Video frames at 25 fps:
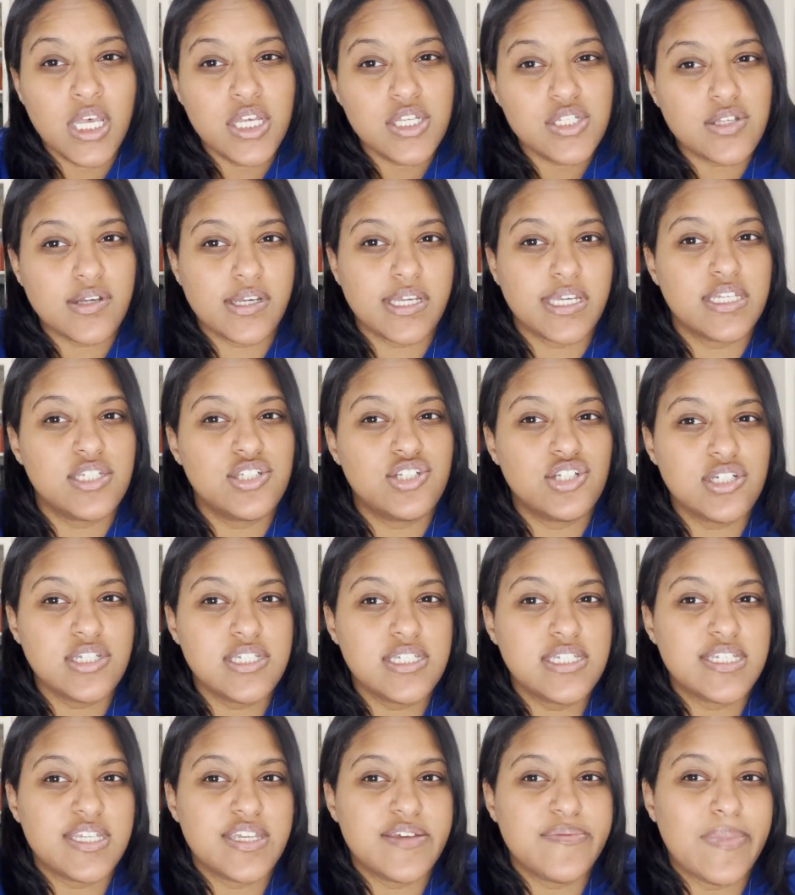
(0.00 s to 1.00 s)
So I can
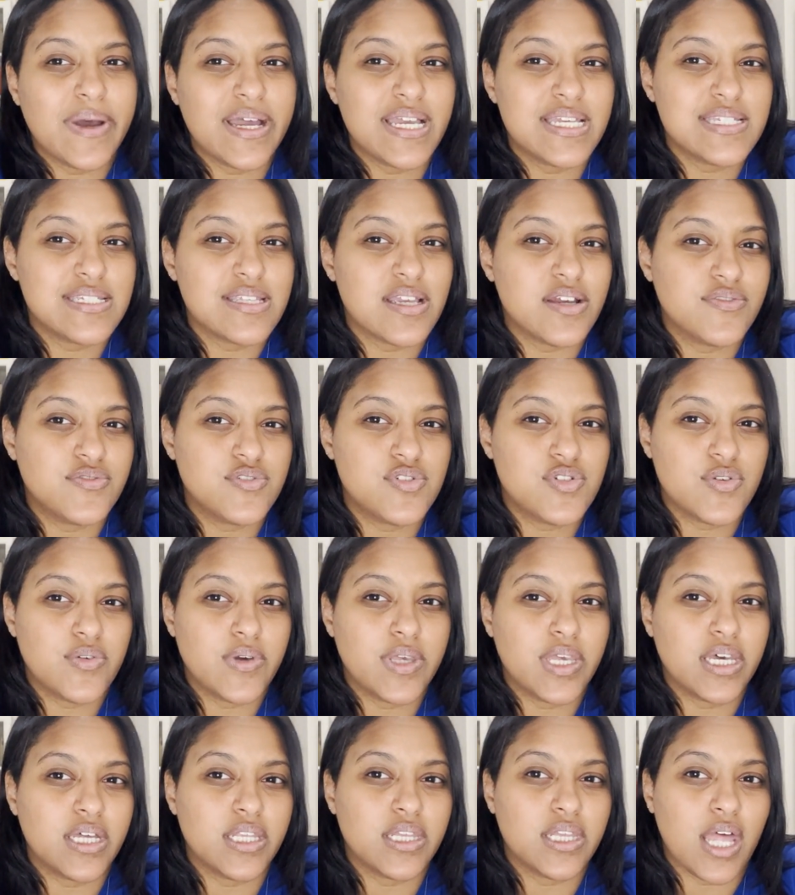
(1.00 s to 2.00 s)
just see myself
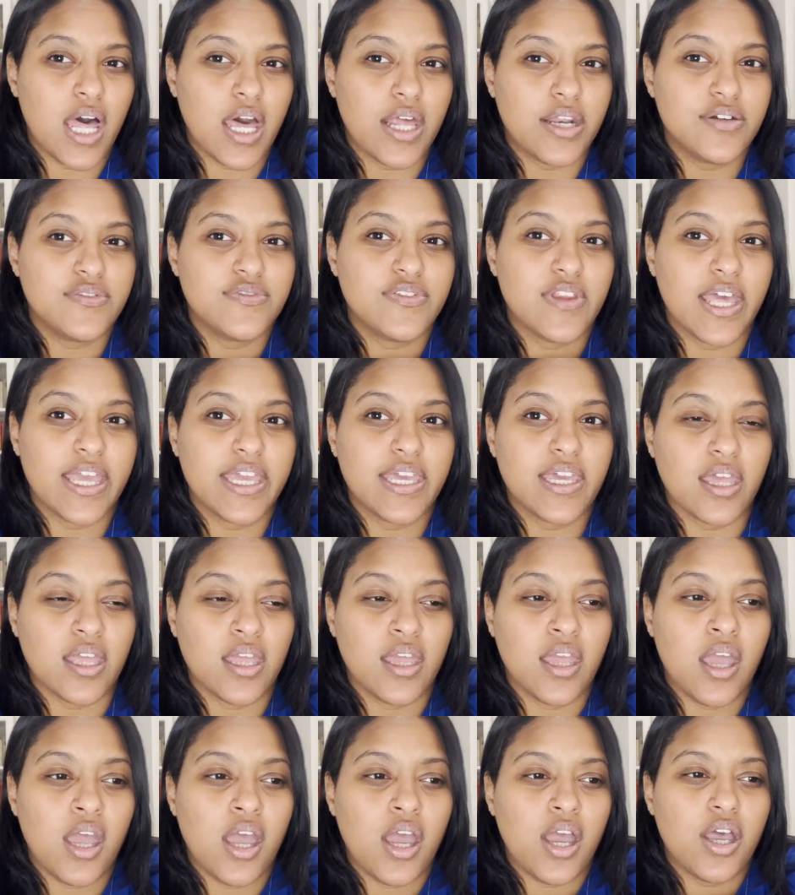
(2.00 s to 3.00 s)
doing a lot of like
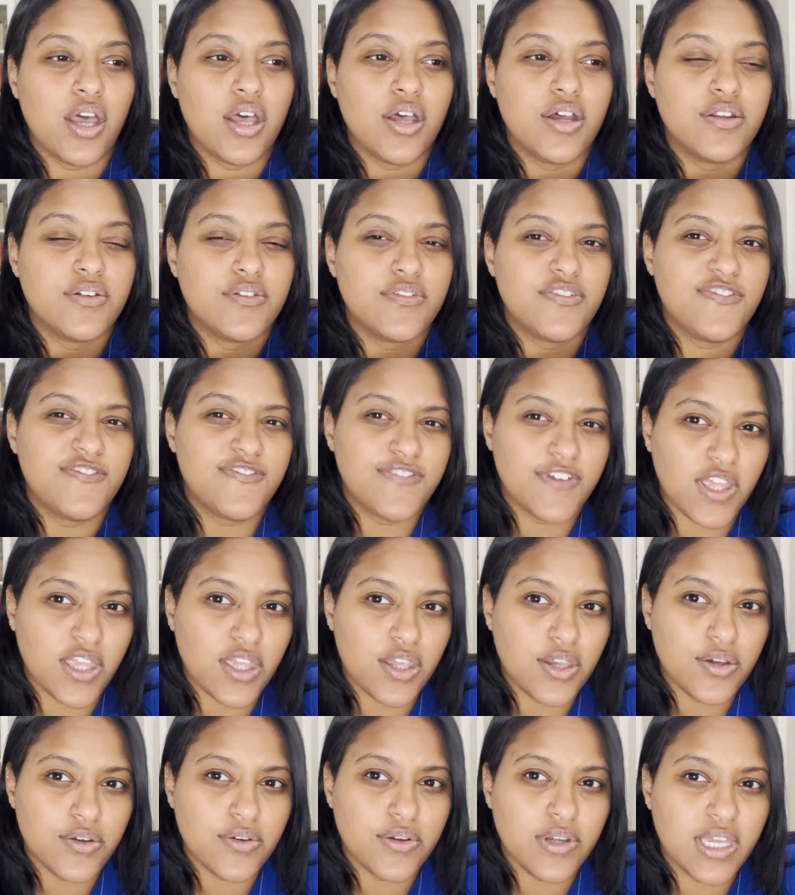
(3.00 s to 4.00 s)

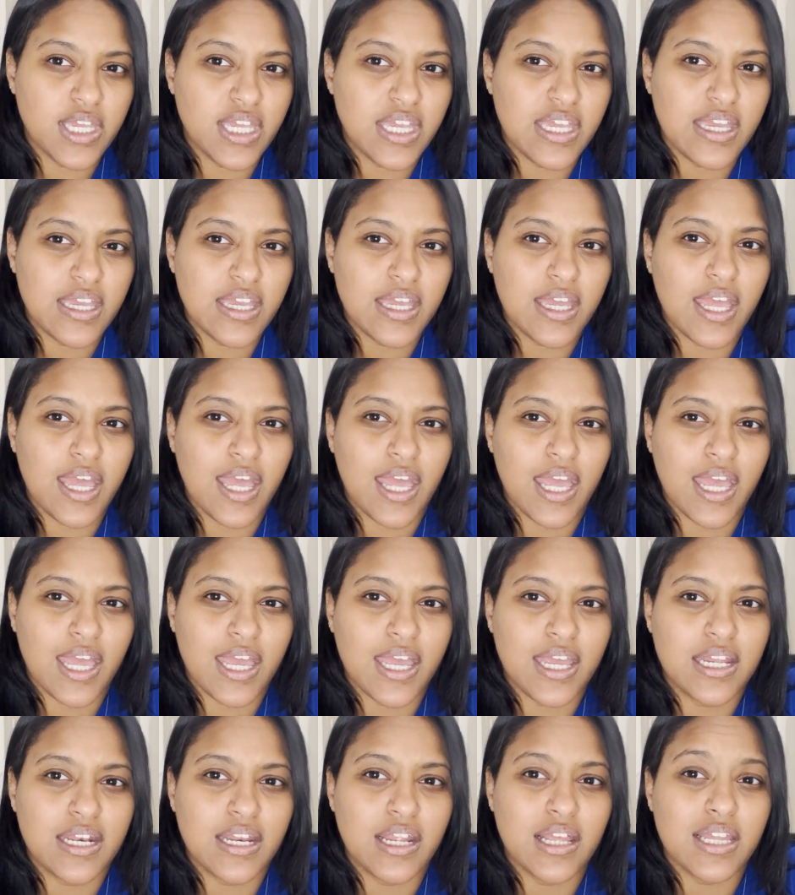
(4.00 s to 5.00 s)
configuring
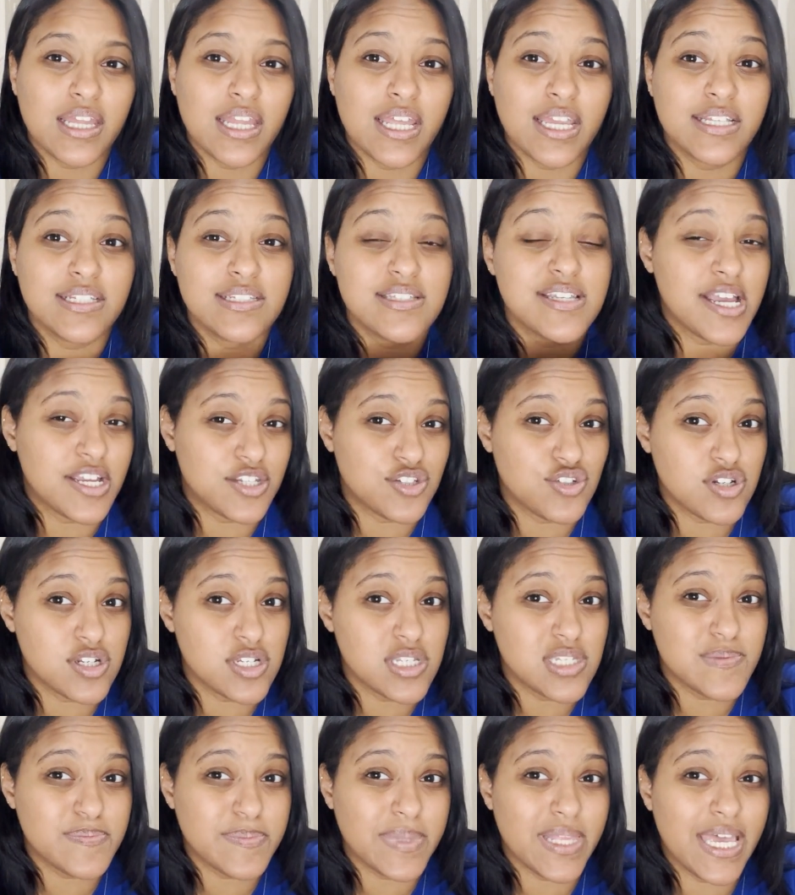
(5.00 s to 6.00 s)
and like
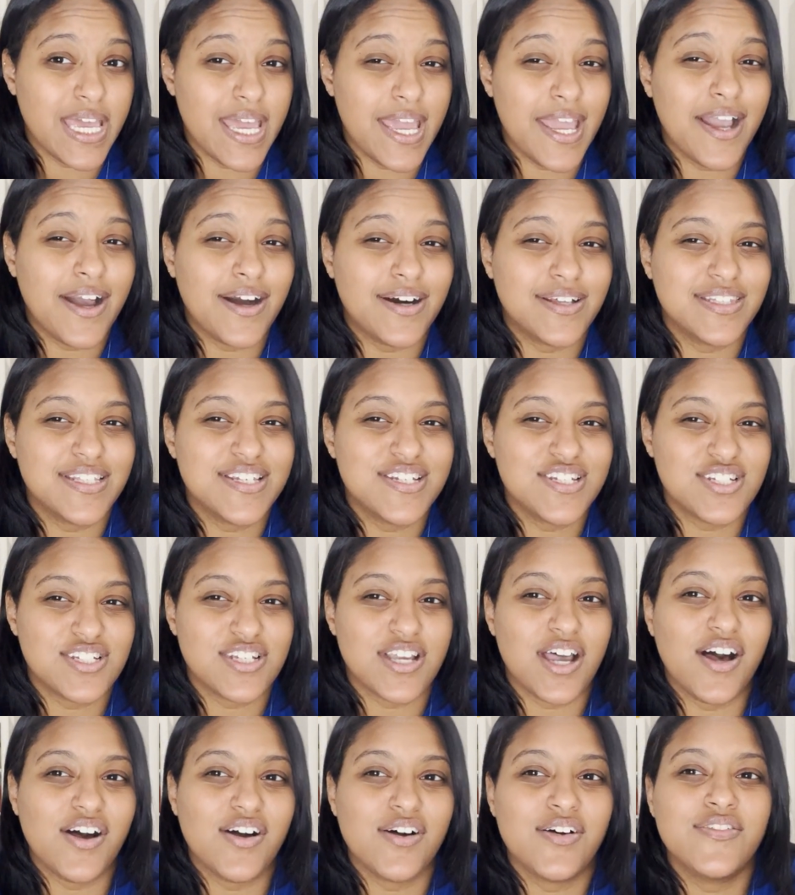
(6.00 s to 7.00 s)
Tetris playing on this
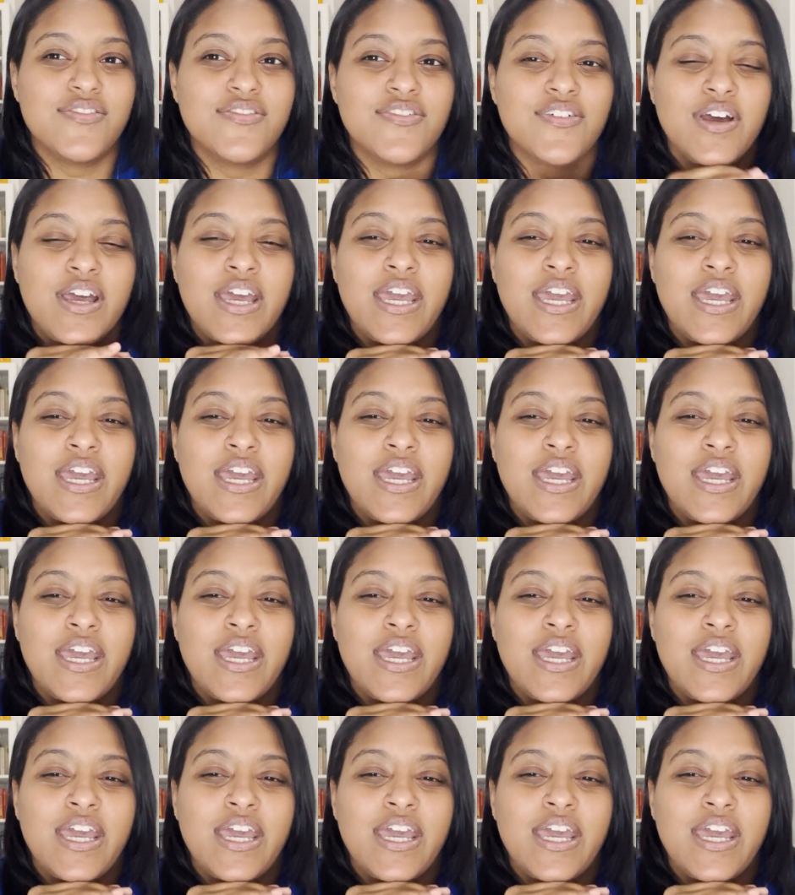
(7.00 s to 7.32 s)
shelf,